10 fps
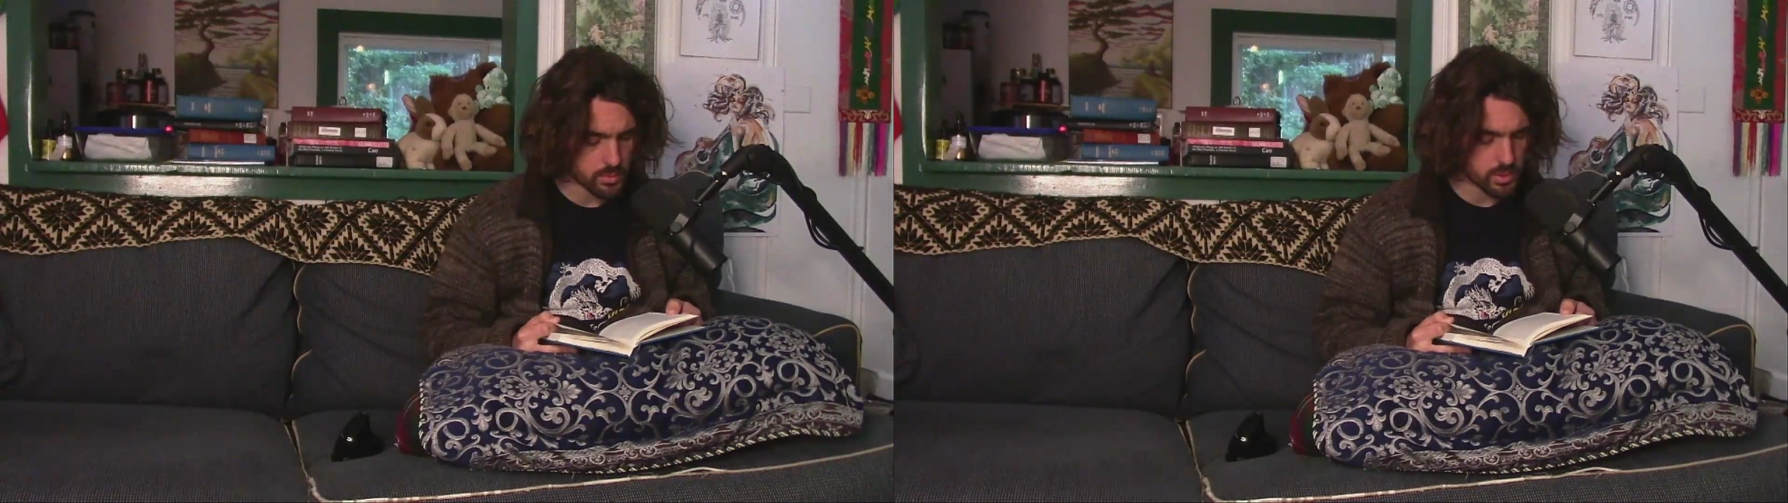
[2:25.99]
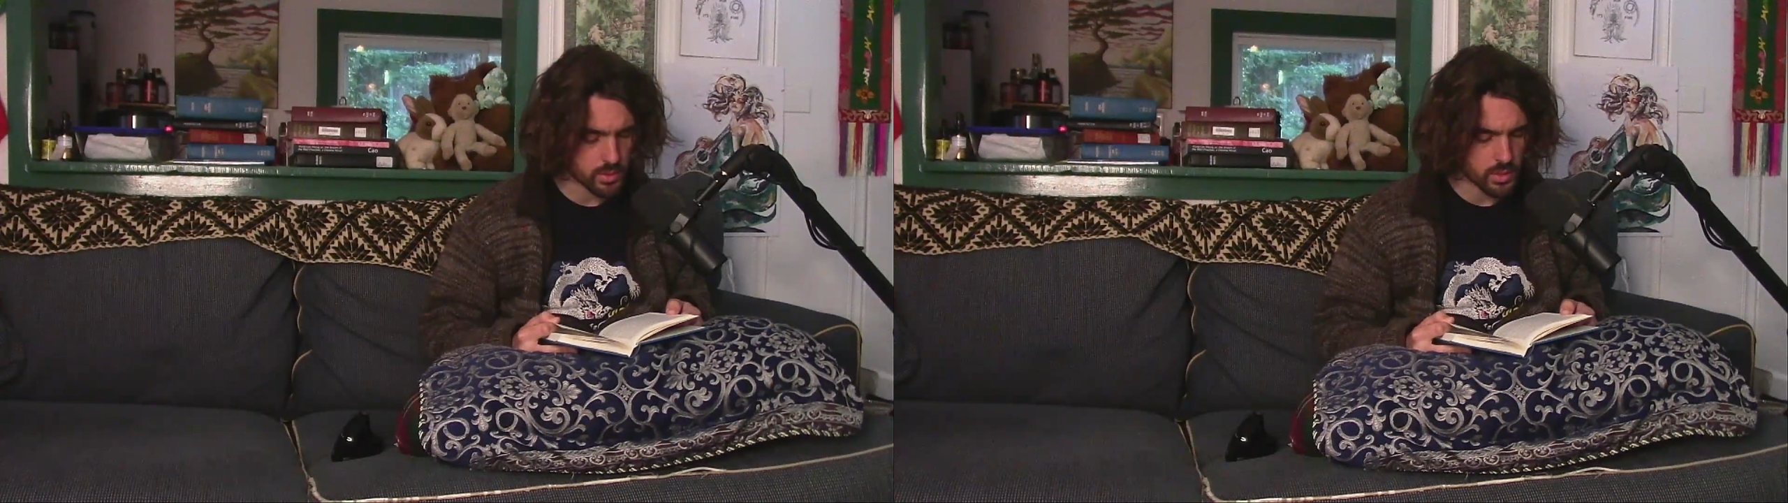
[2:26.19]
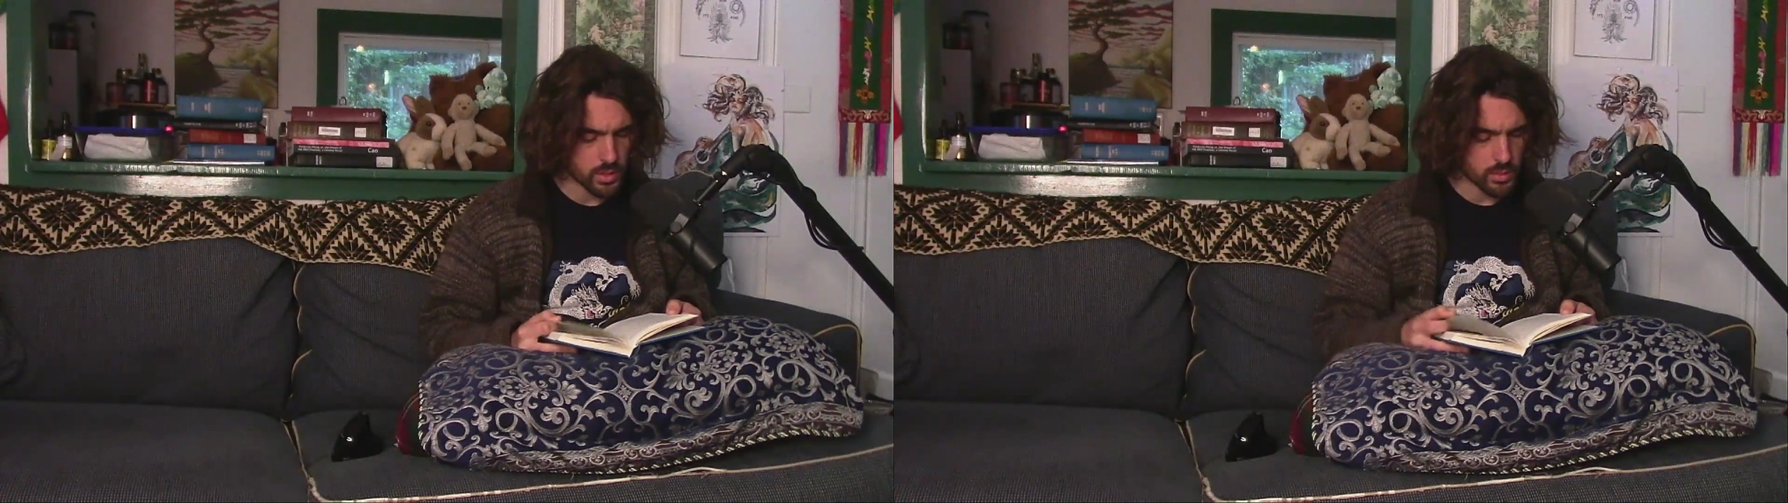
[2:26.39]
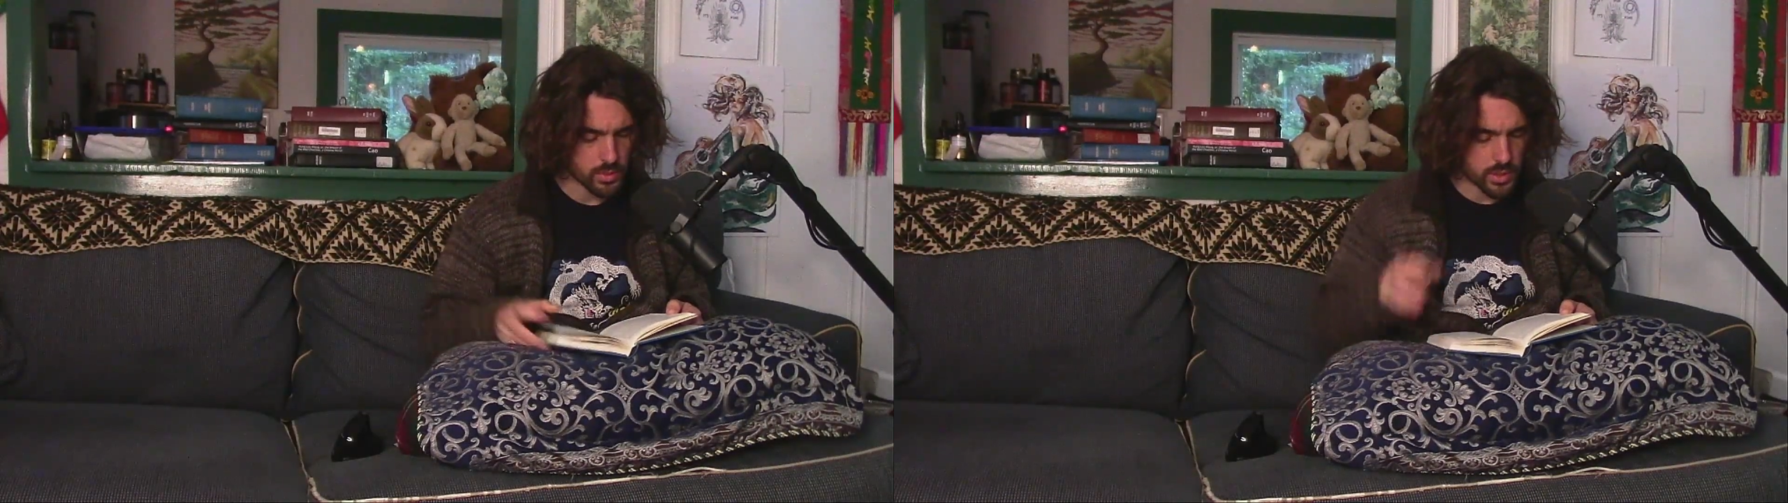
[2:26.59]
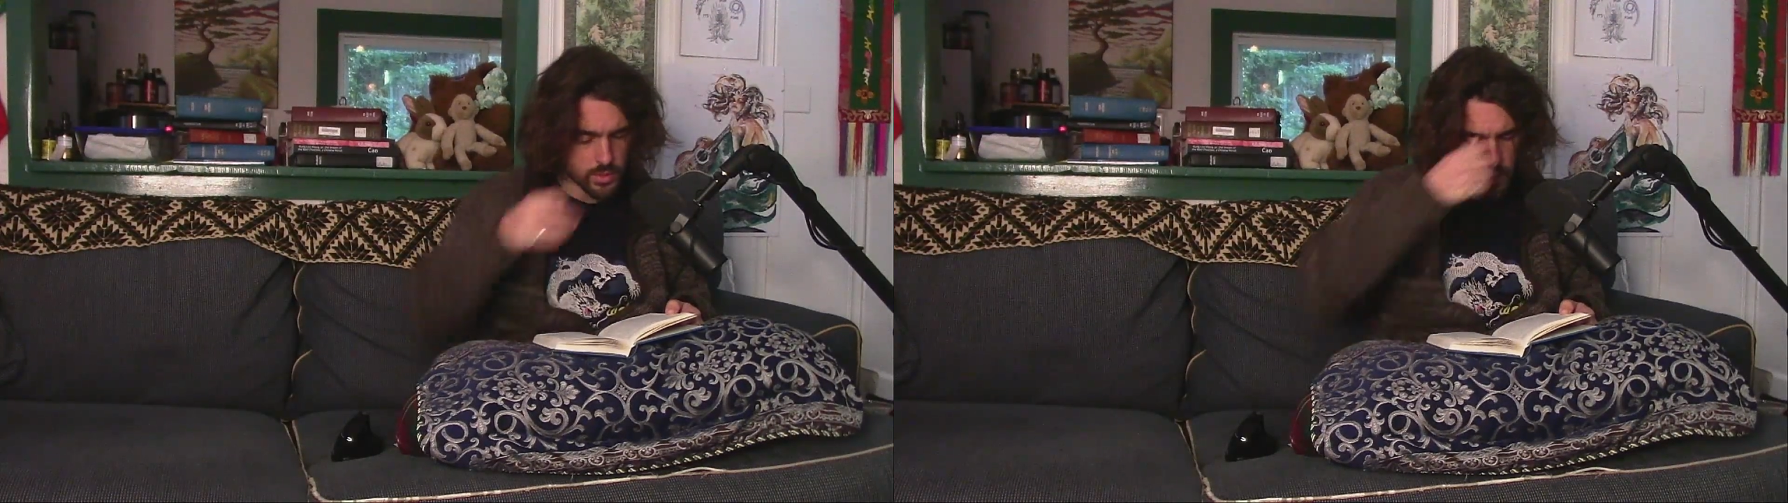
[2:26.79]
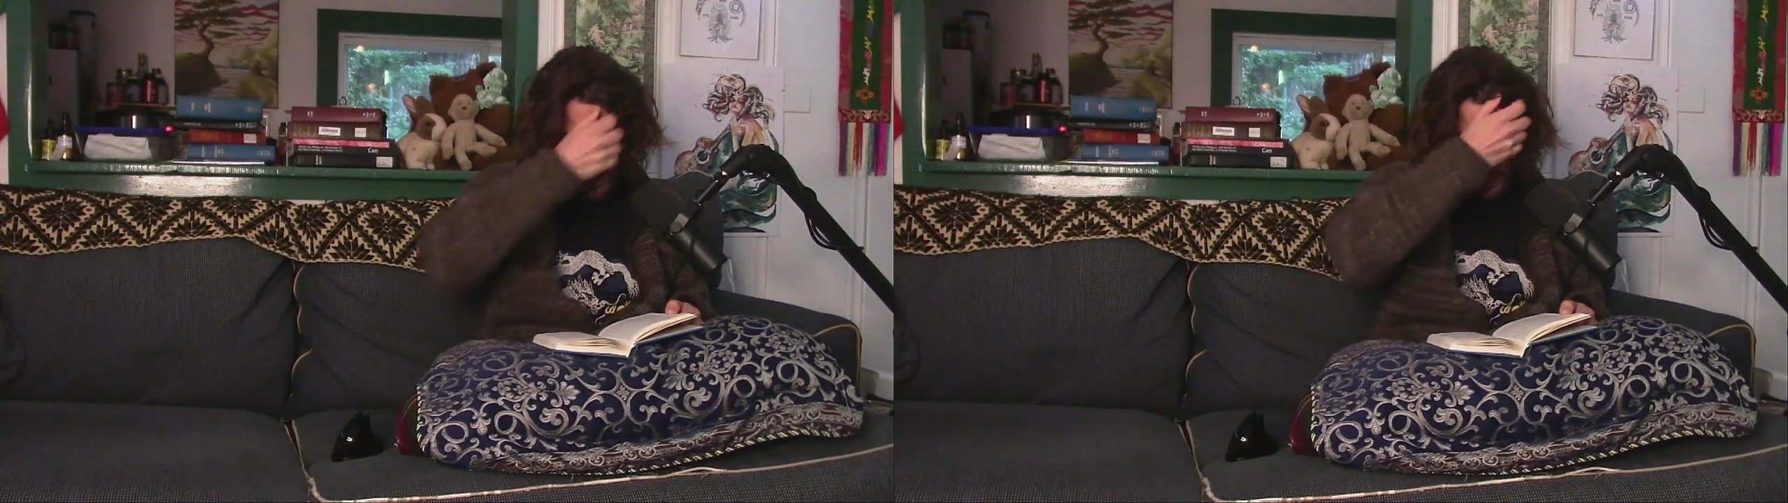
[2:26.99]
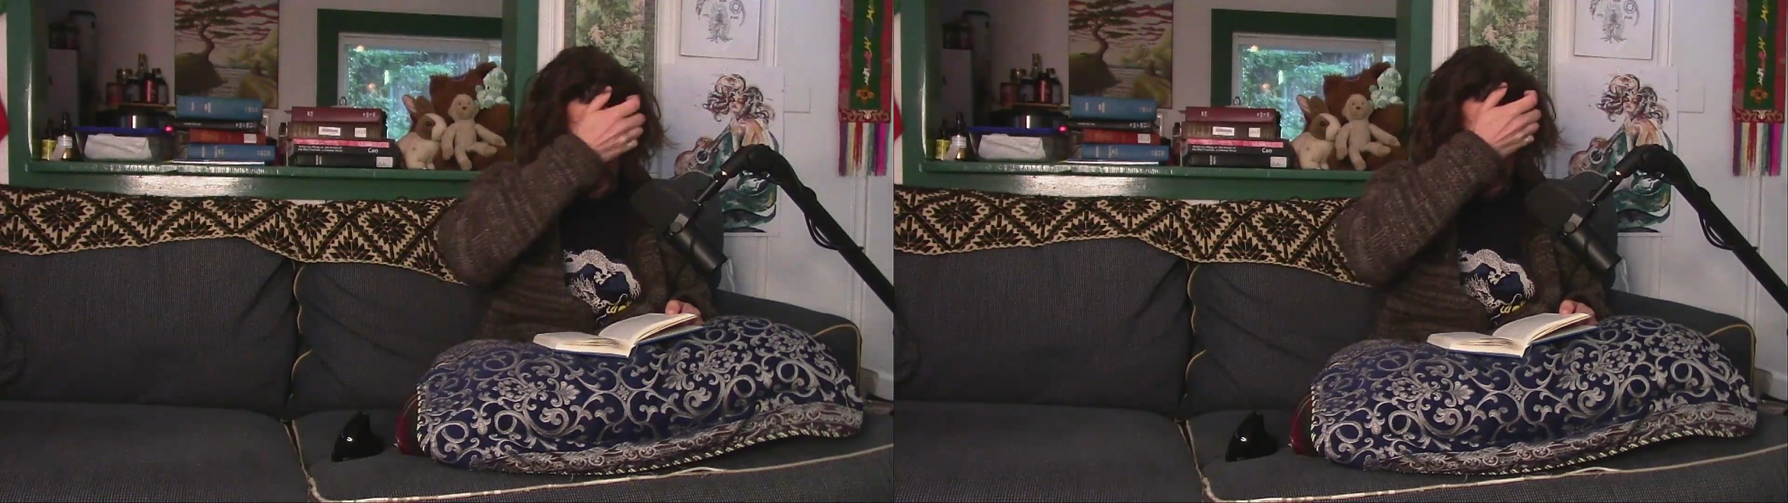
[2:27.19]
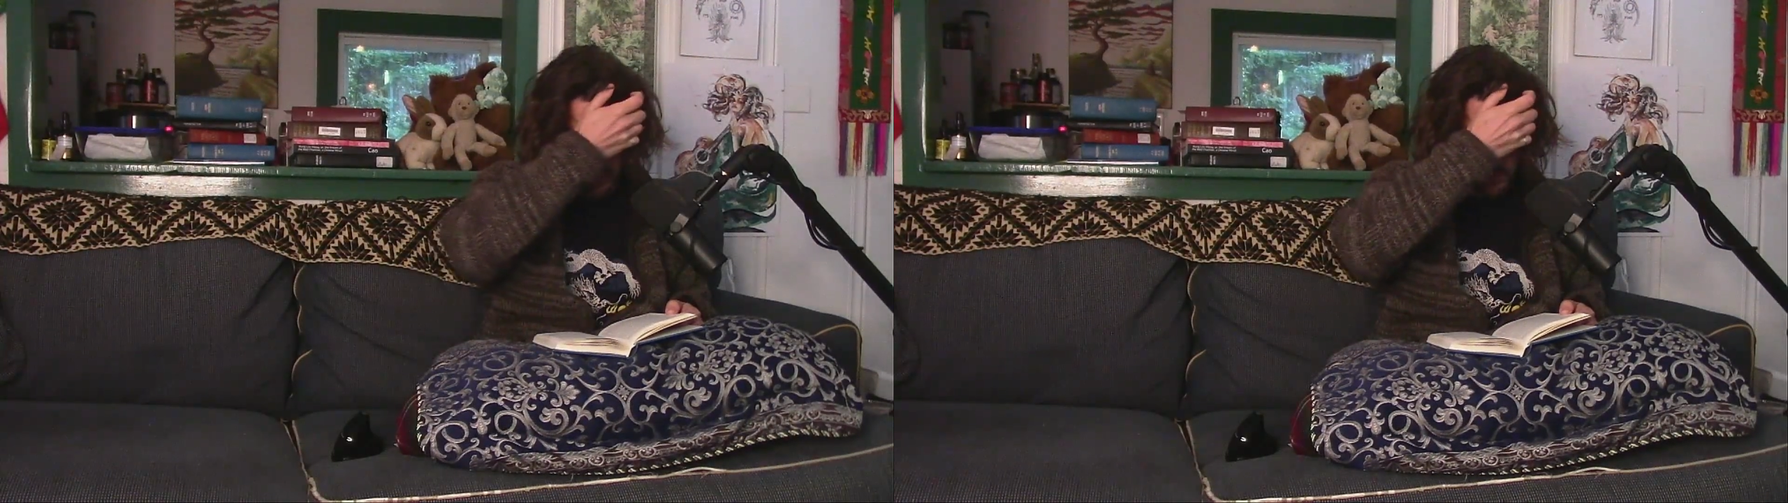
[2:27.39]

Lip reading: but without Anne it would